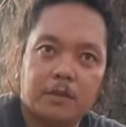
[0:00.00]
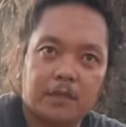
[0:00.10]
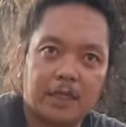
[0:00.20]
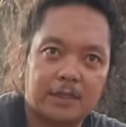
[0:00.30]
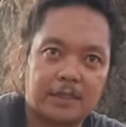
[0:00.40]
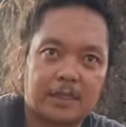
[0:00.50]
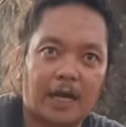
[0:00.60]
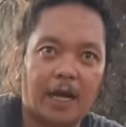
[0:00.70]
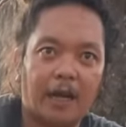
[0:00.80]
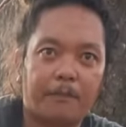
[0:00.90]
this
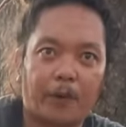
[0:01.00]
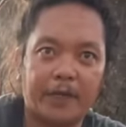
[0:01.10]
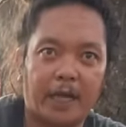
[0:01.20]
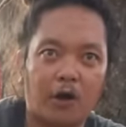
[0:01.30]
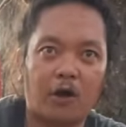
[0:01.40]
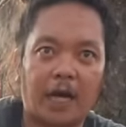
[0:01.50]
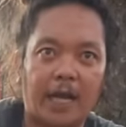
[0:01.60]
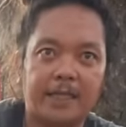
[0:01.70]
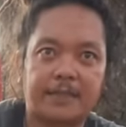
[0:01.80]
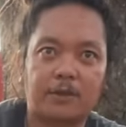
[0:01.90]
skull for the
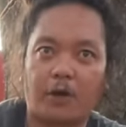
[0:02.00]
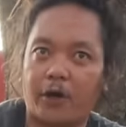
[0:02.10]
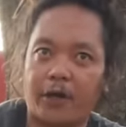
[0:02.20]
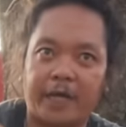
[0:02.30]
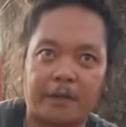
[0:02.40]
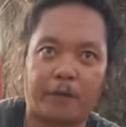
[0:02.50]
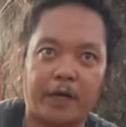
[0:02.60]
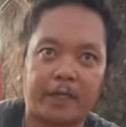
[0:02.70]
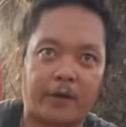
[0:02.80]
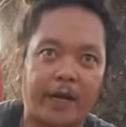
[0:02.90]
locals or not
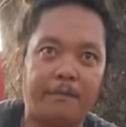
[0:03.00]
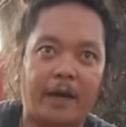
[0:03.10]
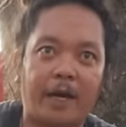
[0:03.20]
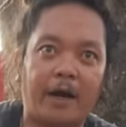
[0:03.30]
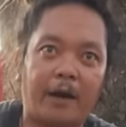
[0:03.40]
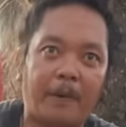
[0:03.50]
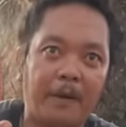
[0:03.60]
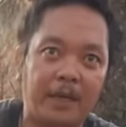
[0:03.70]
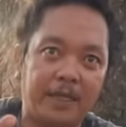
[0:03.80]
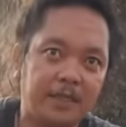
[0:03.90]
for a tribe family.